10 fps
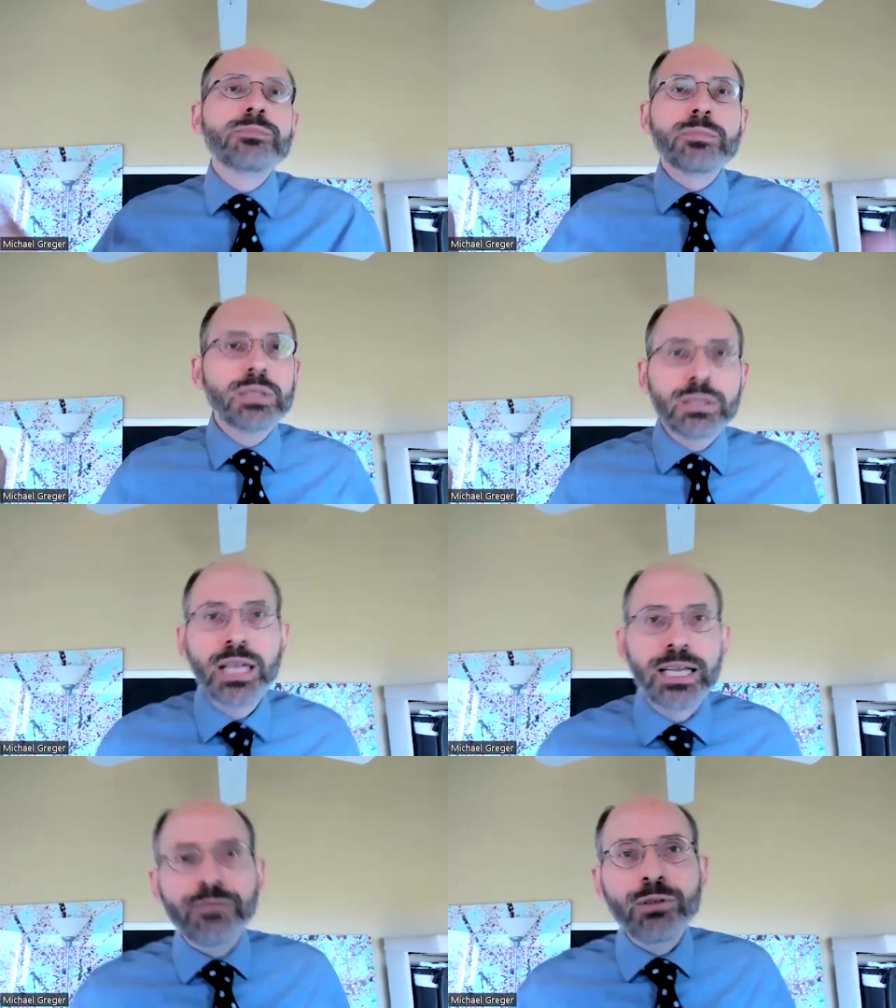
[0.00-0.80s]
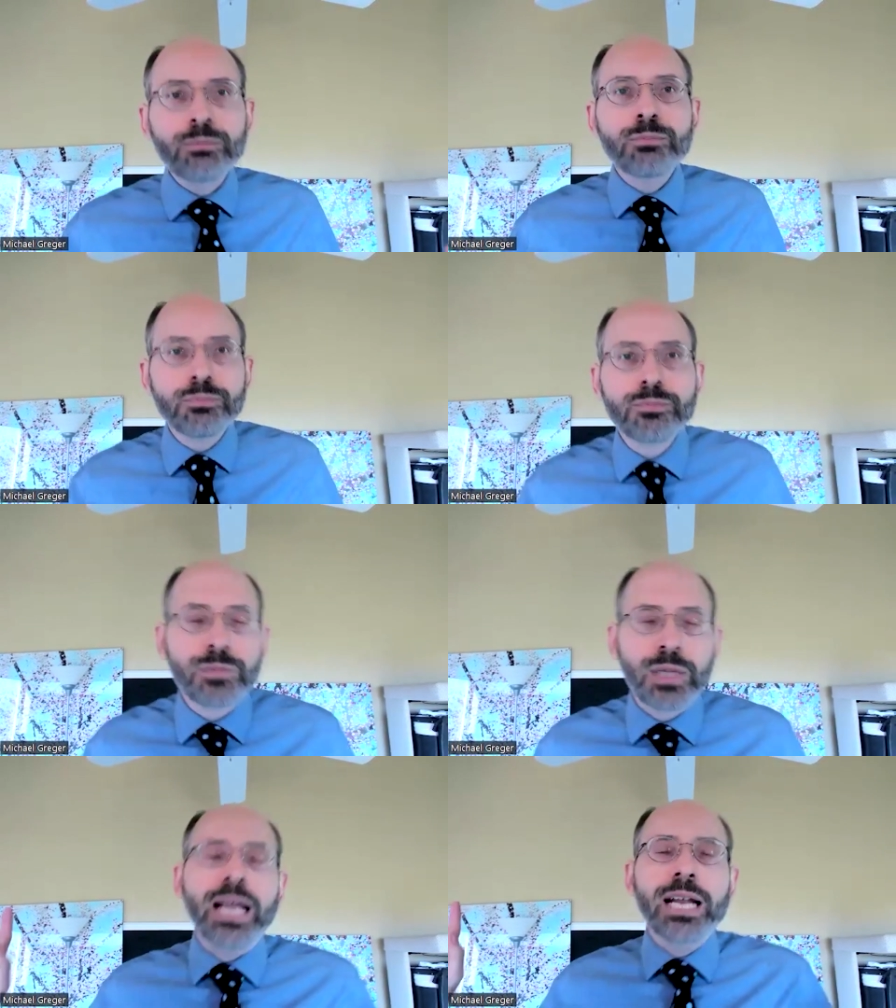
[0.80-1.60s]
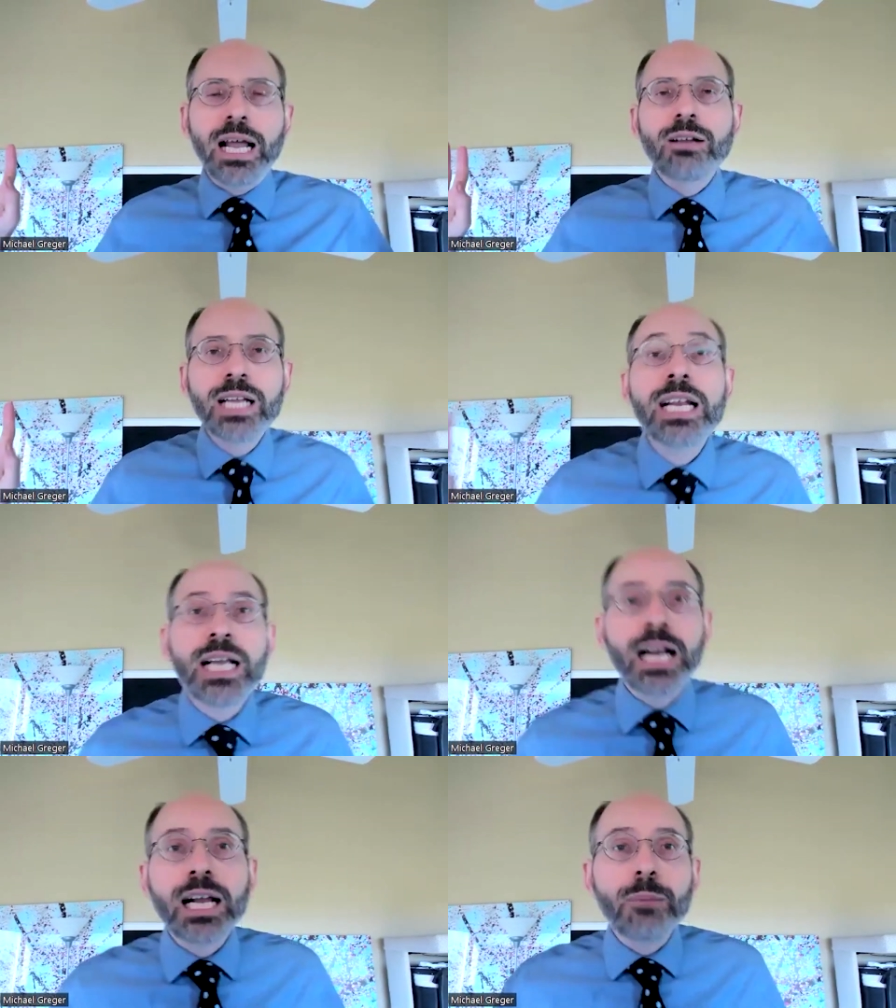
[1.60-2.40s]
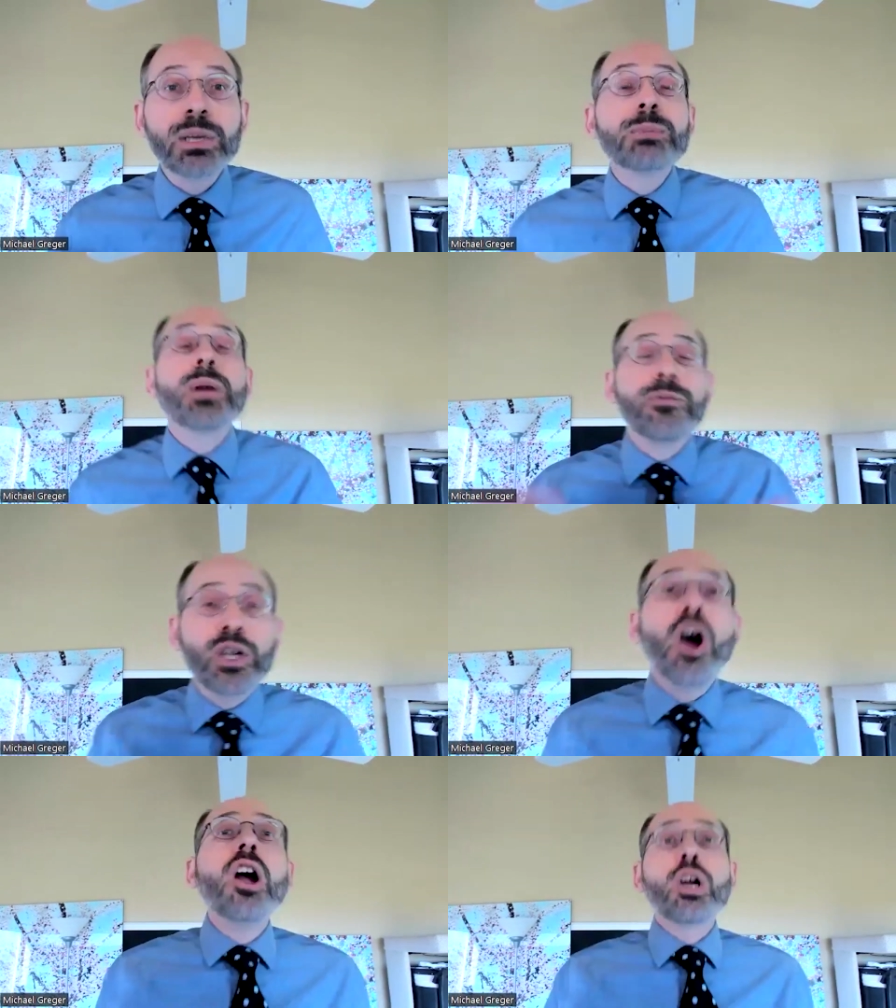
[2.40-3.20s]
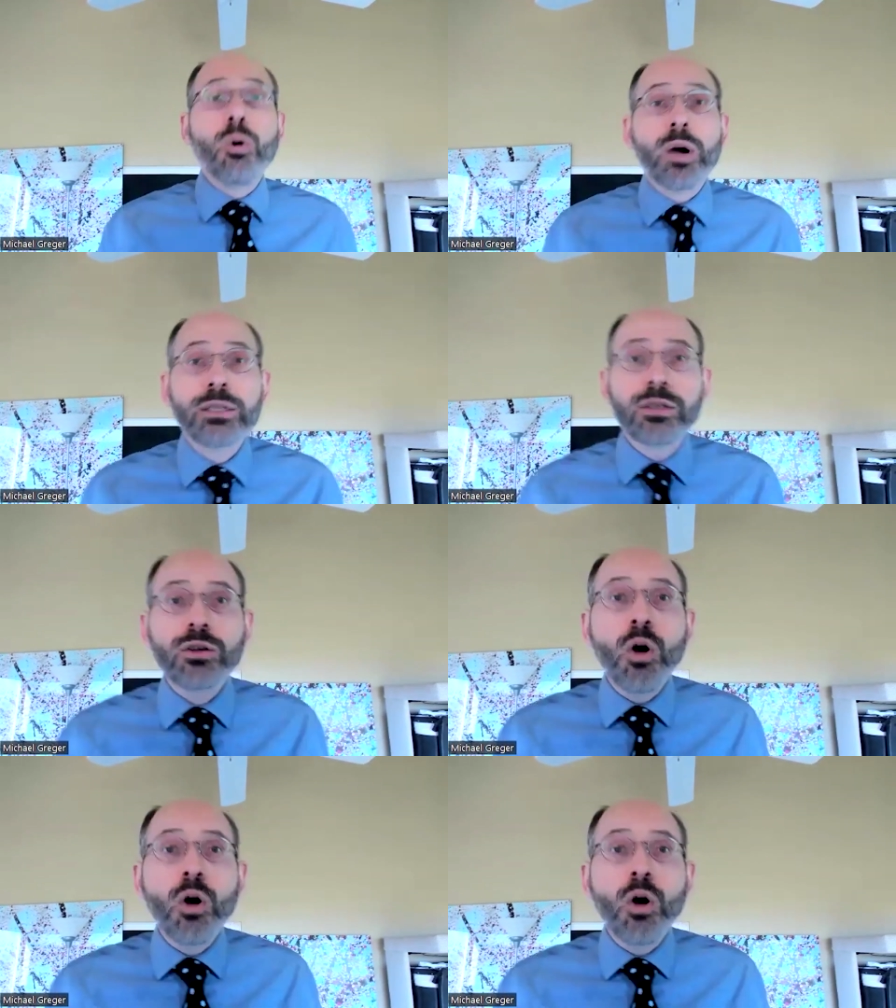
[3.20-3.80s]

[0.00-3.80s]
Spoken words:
like giving handouts to any kind of companies, but if you are going to,